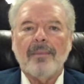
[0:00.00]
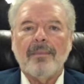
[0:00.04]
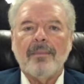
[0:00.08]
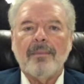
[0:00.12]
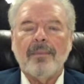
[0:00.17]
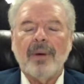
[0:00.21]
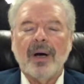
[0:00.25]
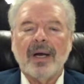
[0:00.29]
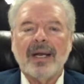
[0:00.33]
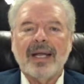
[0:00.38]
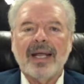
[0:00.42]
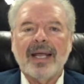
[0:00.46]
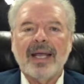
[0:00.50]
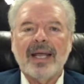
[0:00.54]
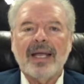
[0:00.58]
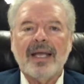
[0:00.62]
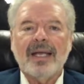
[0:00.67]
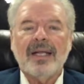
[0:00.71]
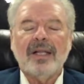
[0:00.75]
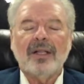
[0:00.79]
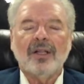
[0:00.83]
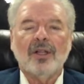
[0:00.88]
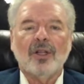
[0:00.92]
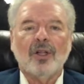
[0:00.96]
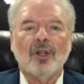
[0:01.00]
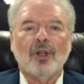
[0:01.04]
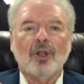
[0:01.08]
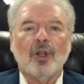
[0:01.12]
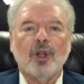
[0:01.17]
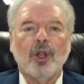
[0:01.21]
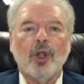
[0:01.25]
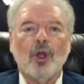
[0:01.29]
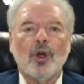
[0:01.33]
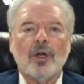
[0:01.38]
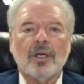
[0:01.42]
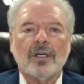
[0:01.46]
But he
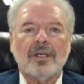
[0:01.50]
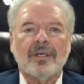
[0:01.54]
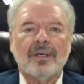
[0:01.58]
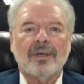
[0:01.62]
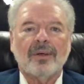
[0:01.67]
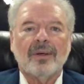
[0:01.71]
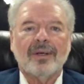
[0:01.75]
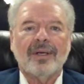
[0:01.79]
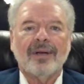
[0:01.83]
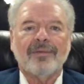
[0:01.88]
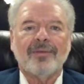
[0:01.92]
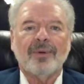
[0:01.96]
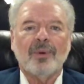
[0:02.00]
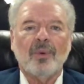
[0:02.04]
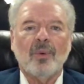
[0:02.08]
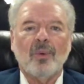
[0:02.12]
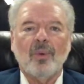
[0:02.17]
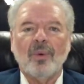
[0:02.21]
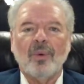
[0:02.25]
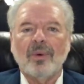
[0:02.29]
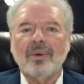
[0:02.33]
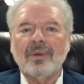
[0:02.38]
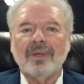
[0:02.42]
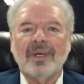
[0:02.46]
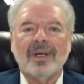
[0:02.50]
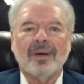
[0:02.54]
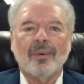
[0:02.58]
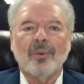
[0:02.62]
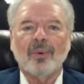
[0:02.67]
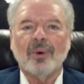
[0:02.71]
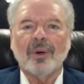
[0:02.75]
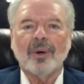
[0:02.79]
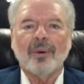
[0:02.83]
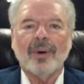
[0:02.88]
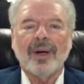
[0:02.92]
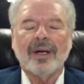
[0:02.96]
looked, if you
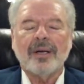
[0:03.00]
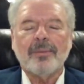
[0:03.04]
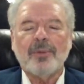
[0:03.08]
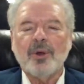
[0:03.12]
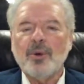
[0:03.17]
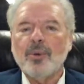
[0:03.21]
were around him,